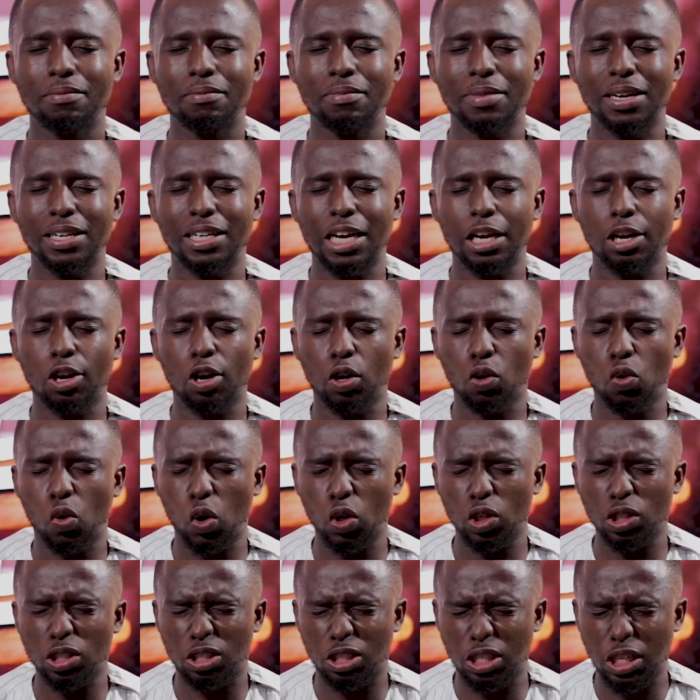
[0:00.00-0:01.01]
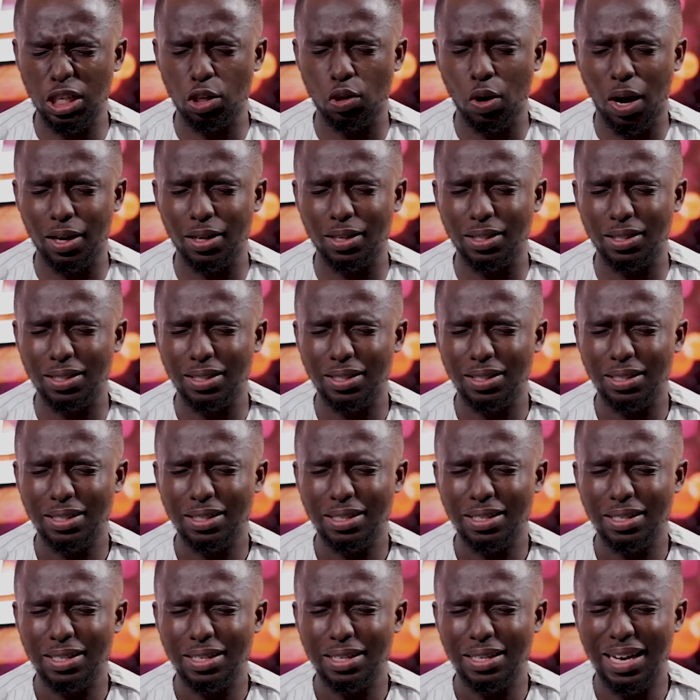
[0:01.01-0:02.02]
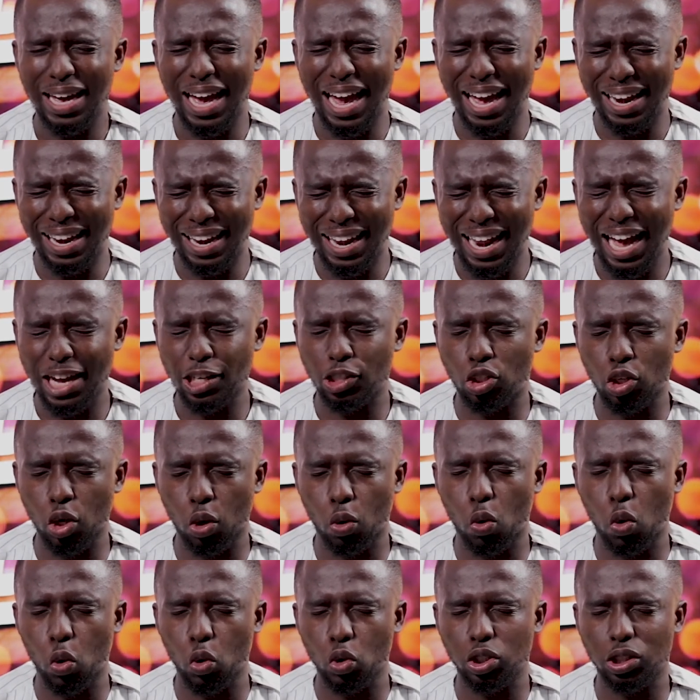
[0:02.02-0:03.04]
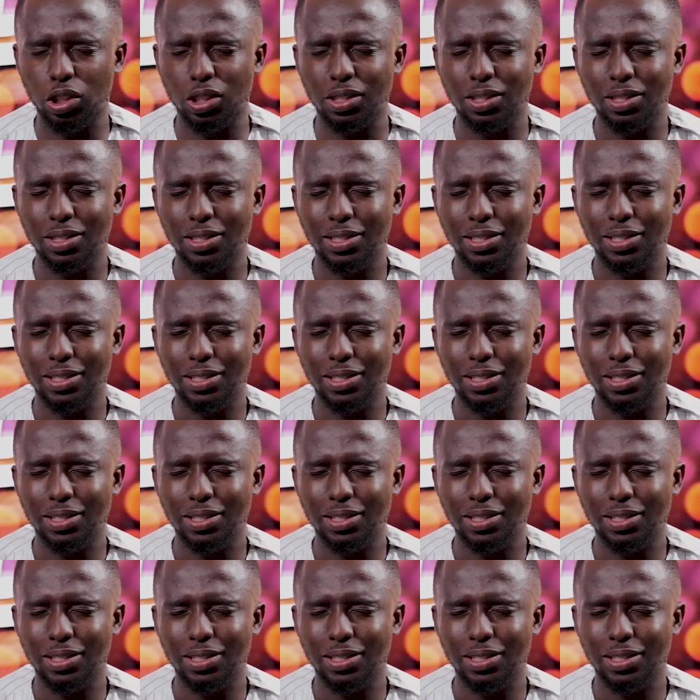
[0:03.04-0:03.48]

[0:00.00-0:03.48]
May the Lord continually enlarge your coast